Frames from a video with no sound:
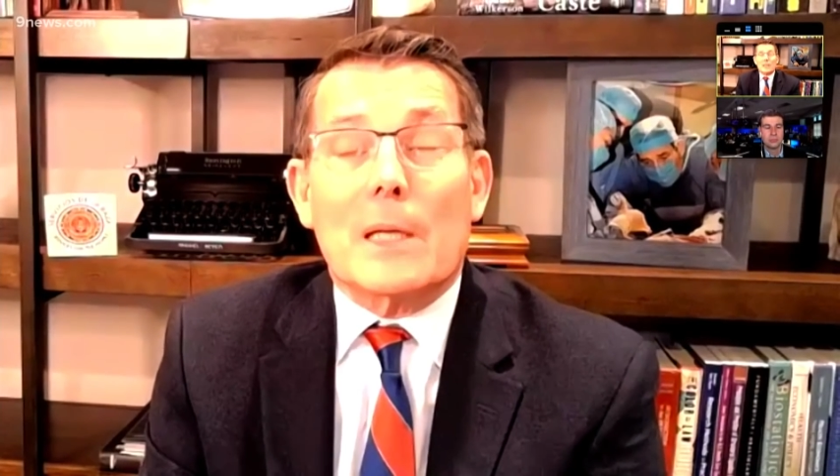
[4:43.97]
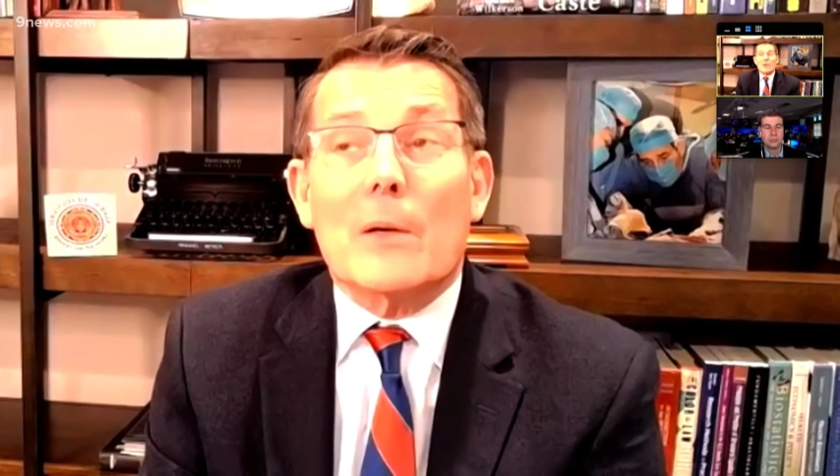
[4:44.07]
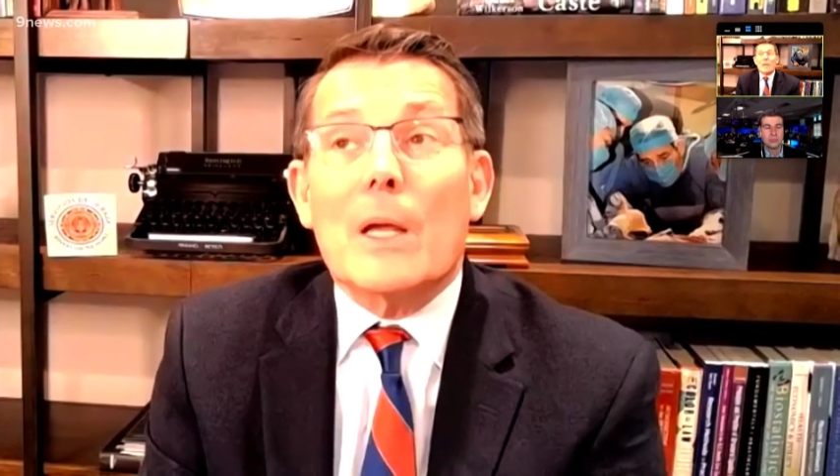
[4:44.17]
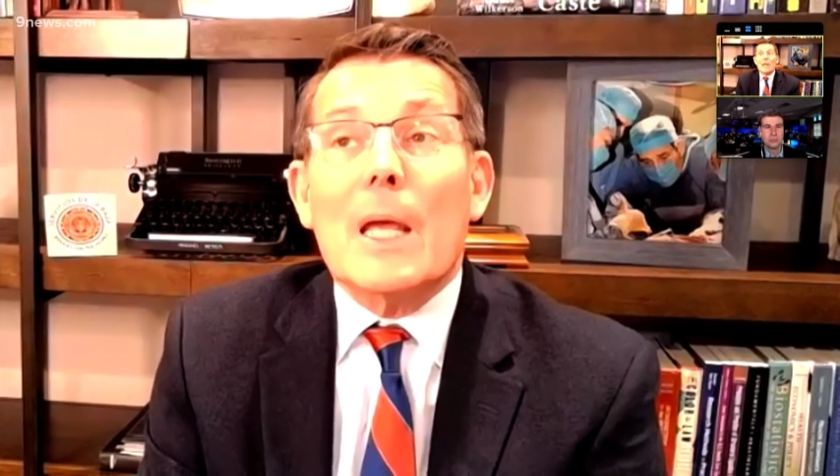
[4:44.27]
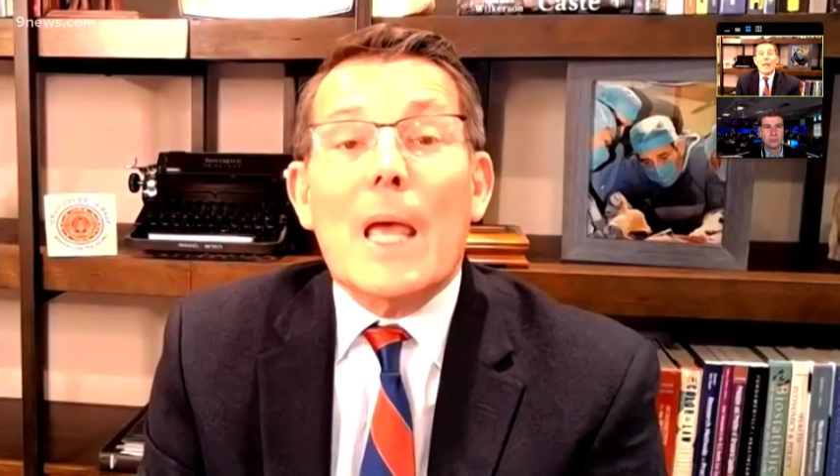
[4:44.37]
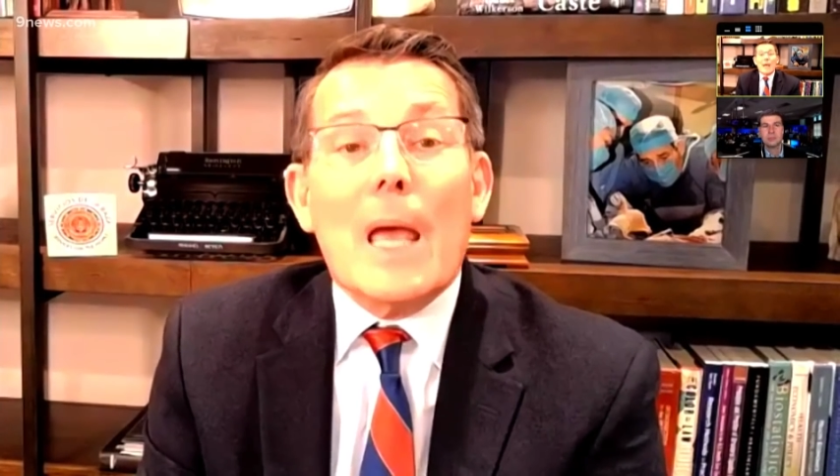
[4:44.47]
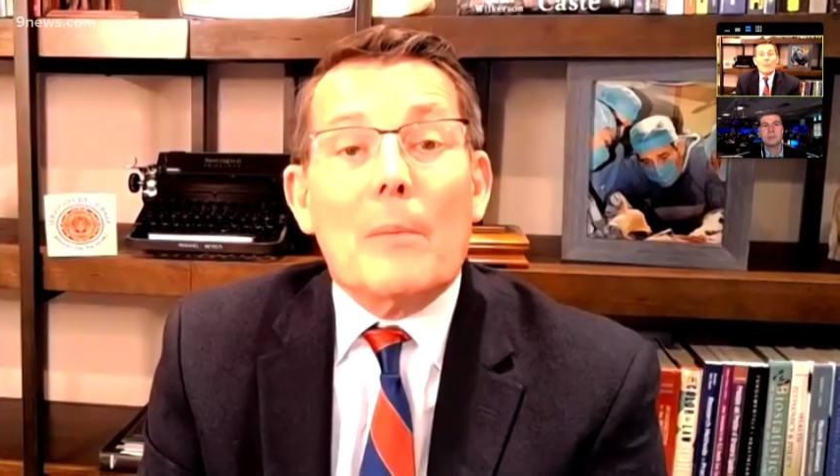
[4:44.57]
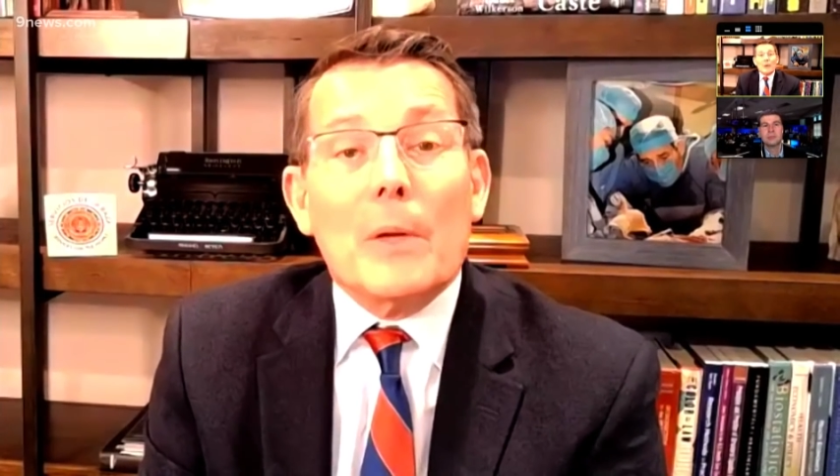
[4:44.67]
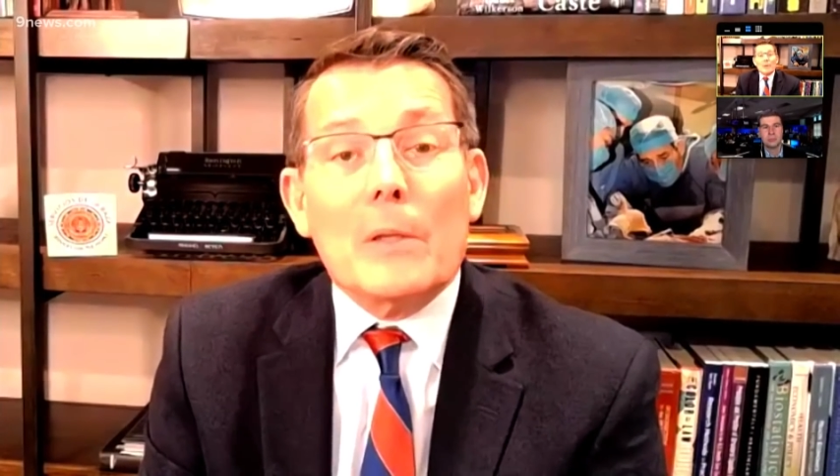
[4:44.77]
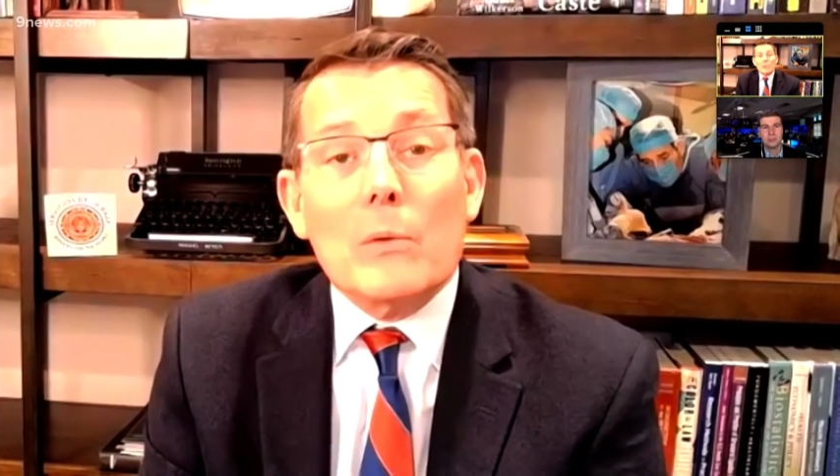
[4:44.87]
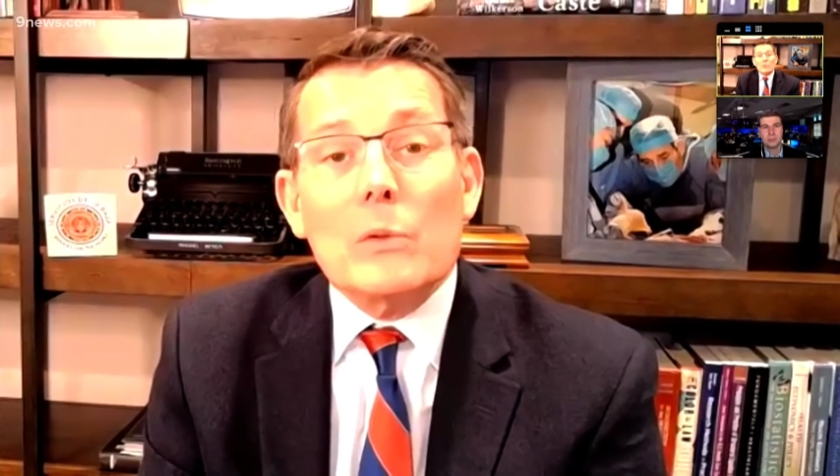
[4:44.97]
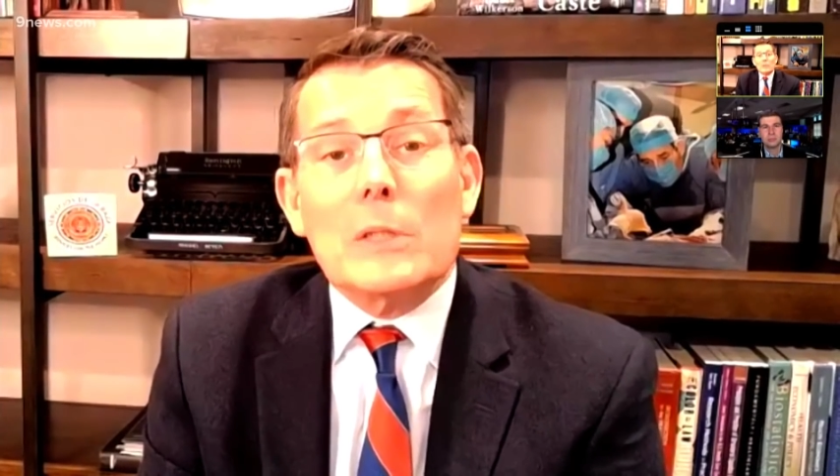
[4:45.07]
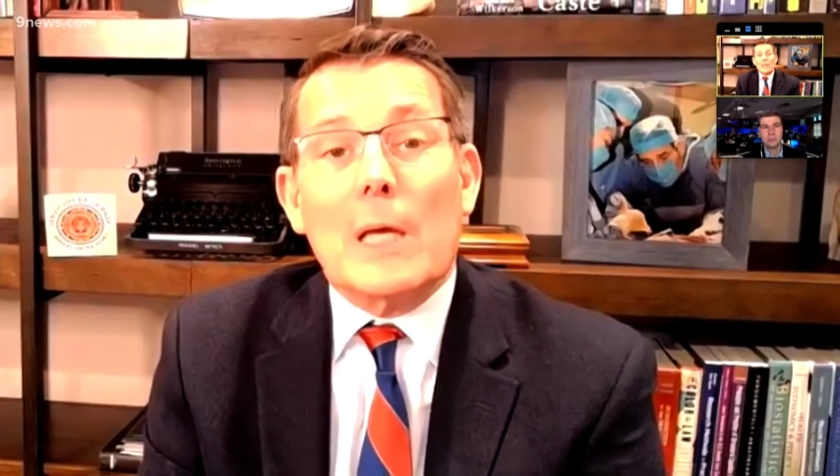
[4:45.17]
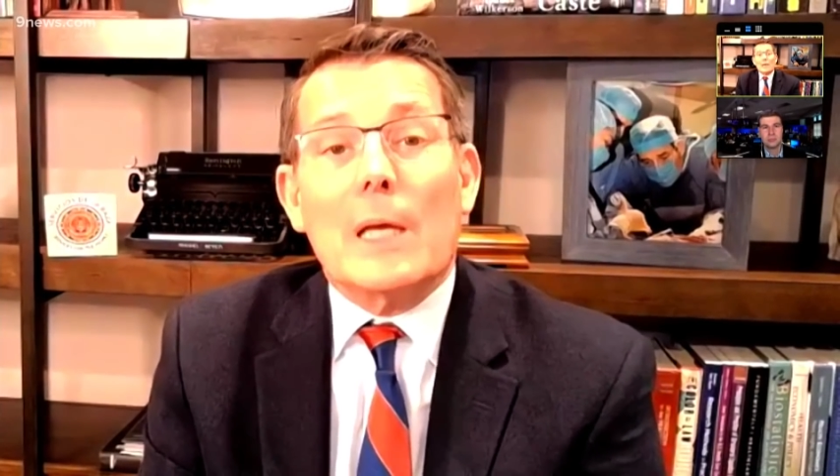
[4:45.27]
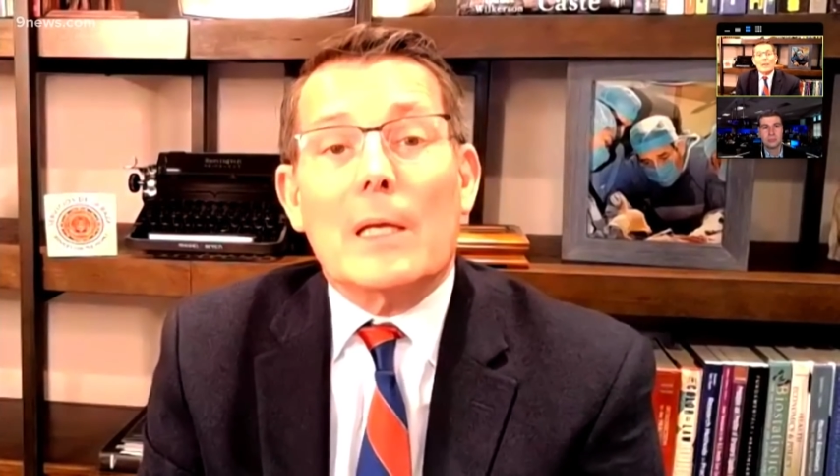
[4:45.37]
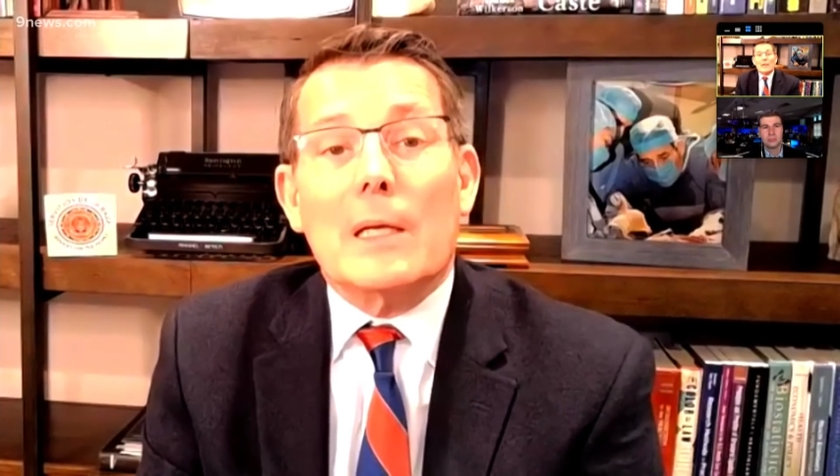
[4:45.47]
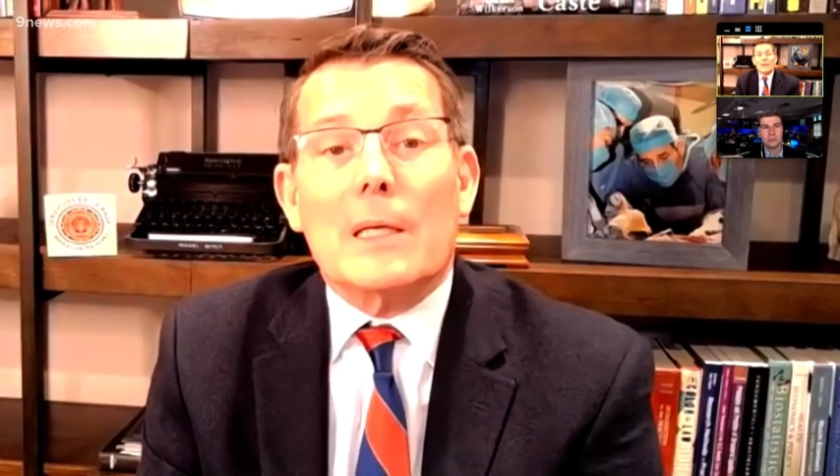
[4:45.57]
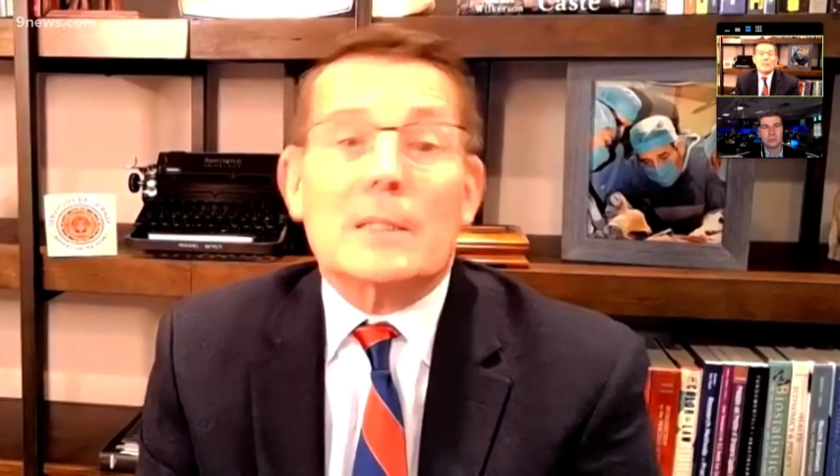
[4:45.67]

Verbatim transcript: there every Tuesday,